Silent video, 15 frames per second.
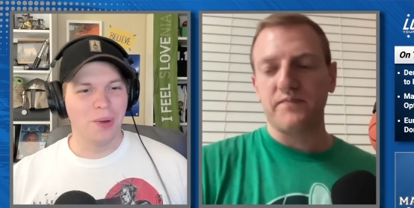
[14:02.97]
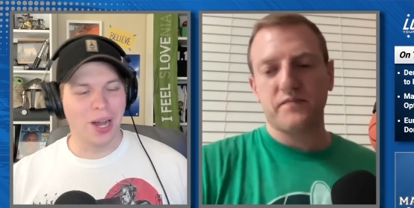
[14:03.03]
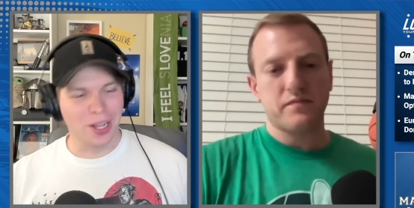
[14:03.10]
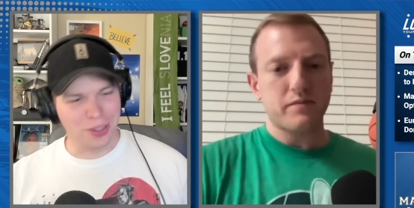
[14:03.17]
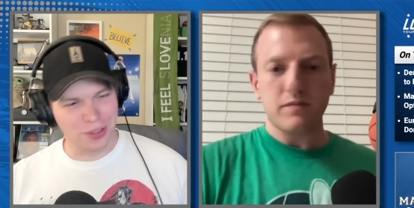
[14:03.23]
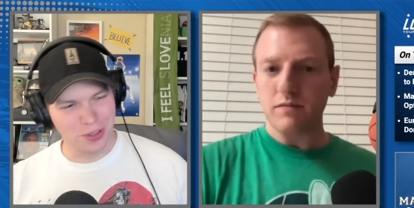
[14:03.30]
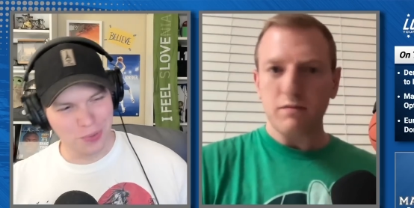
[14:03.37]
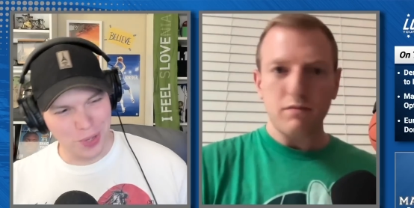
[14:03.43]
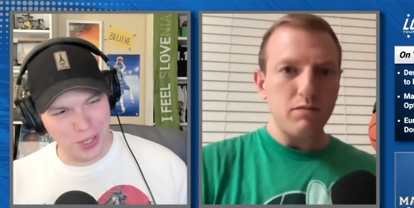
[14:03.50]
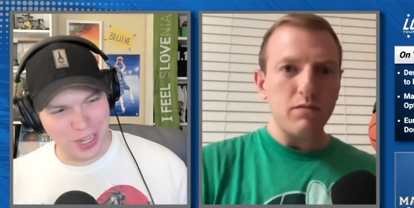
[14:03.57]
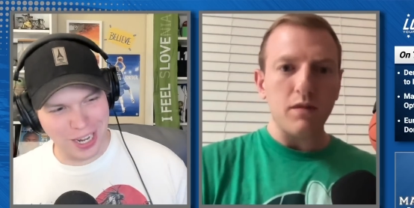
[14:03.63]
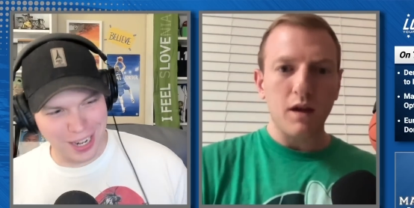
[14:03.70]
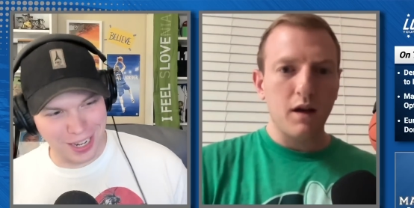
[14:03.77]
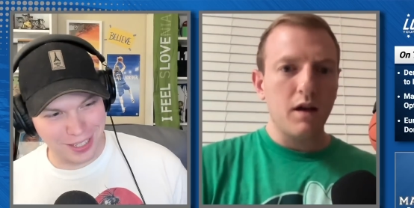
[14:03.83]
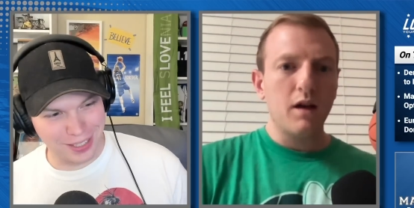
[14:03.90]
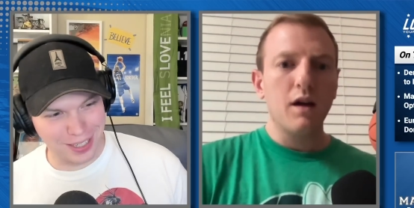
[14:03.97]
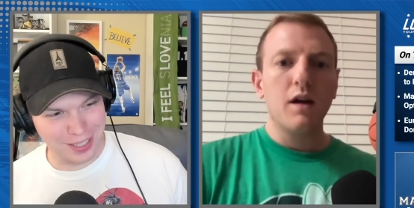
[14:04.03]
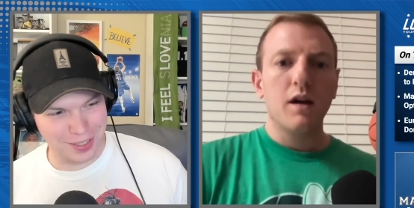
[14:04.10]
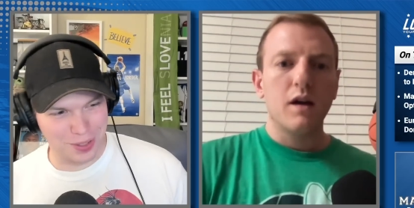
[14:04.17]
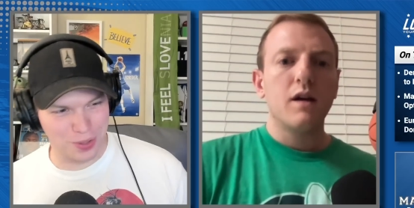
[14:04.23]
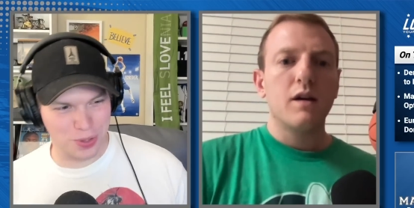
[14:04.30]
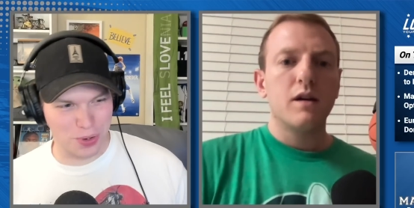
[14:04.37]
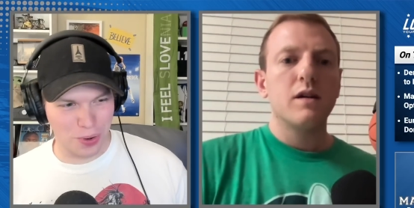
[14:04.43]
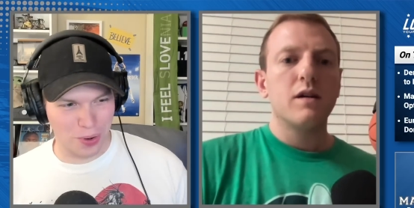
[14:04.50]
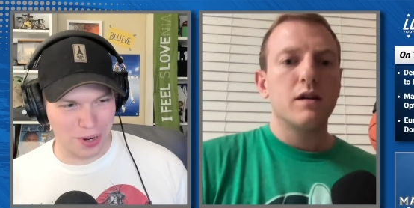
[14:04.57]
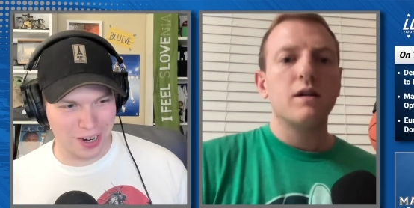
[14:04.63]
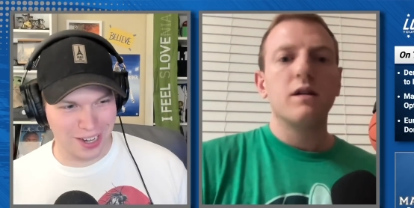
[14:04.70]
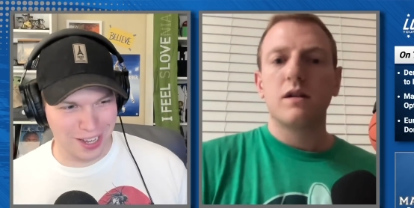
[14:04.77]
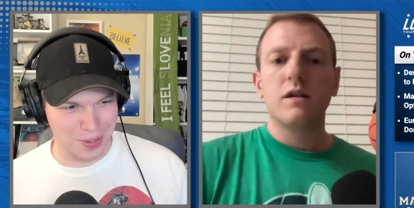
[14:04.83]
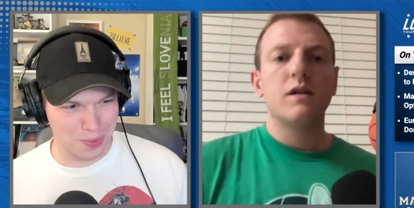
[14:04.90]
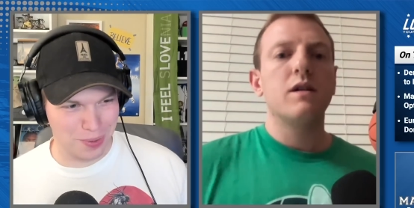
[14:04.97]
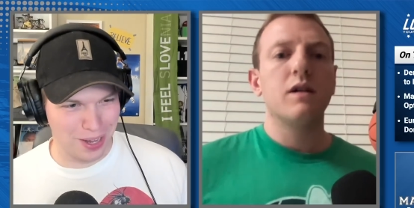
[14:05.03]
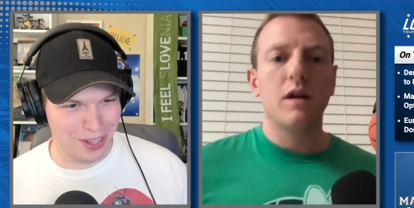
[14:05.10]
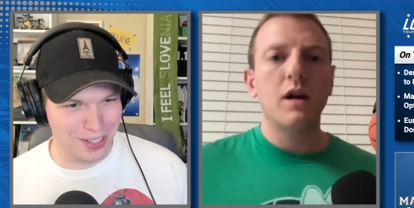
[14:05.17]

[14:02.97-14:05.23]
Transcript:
Speaker 1: well, when you get an assist, you score as well.